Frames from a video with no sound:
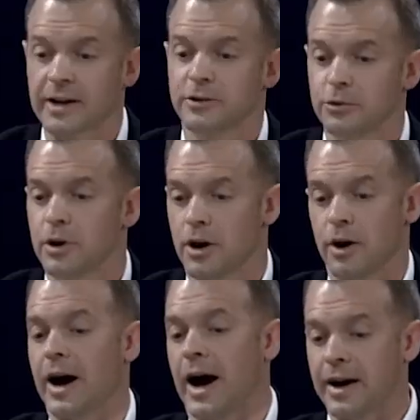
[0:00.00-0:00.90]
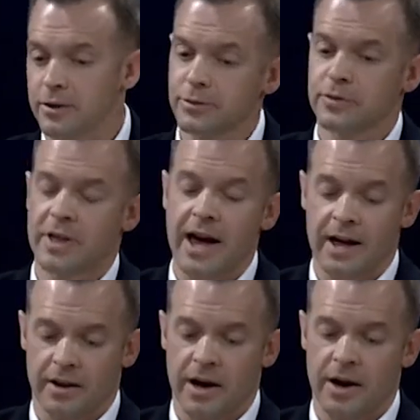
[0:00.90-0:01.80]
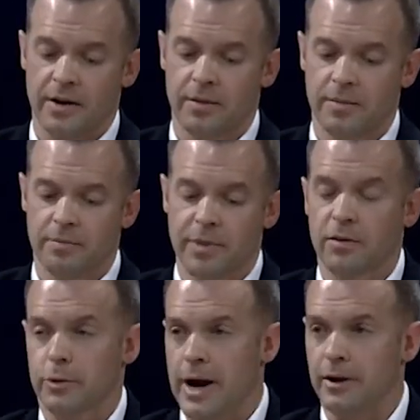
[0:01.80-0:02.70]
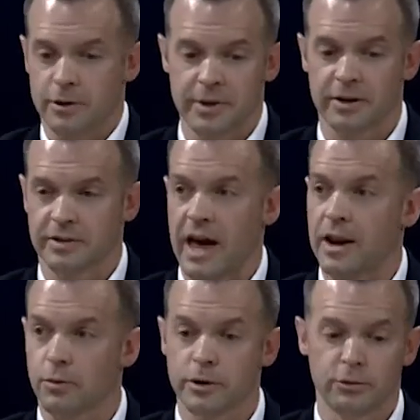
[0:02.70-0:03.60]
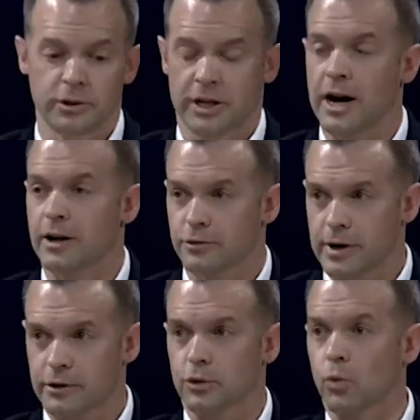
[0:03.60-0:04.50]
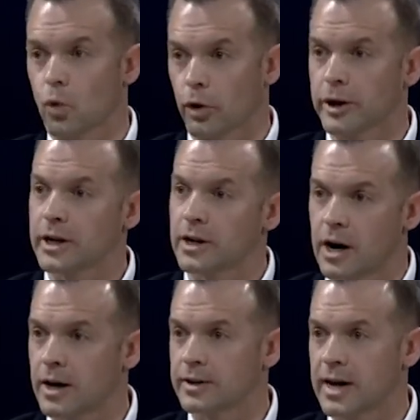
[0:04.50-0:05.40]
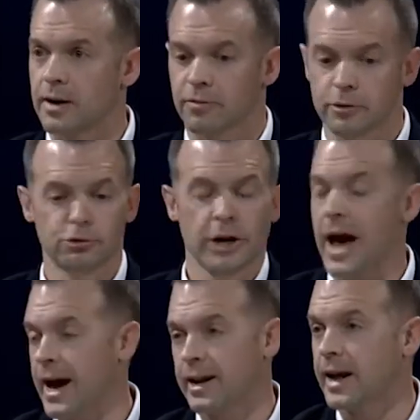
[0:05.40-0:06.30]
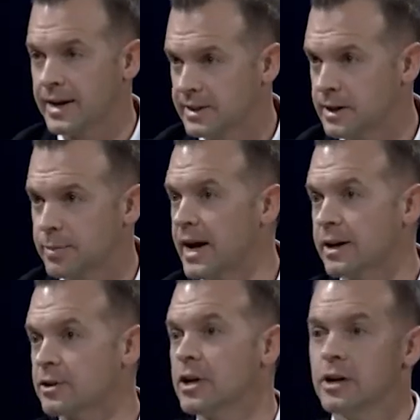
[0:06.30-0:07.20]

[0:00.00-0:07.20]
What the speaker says: do know I use that bit of reality because anyone who was a contractor working on Camp Fallujah had an ID badge.